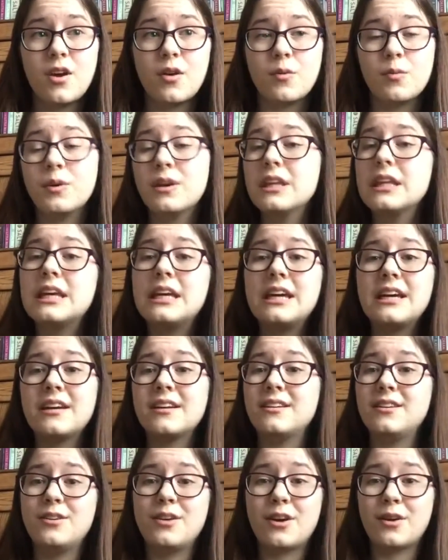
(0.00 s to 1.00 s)
Really,
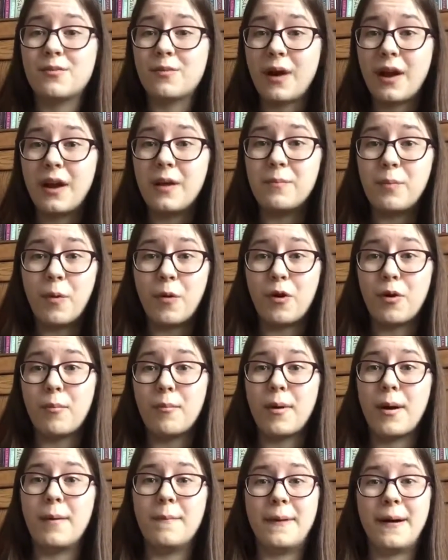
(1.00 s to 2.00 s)
you can write a
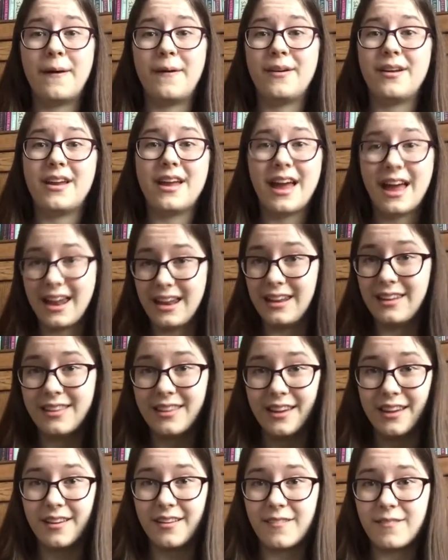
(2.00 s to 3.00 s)
poem about
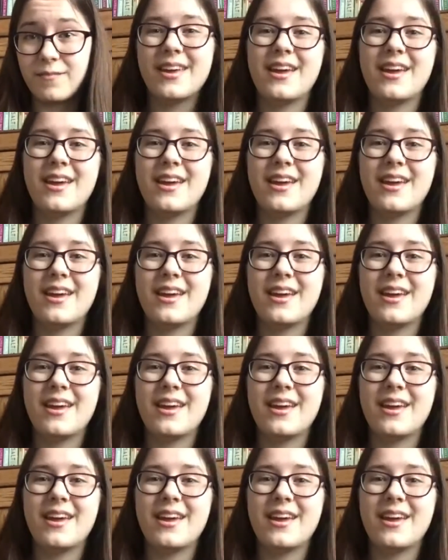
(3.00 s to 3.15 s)
anything.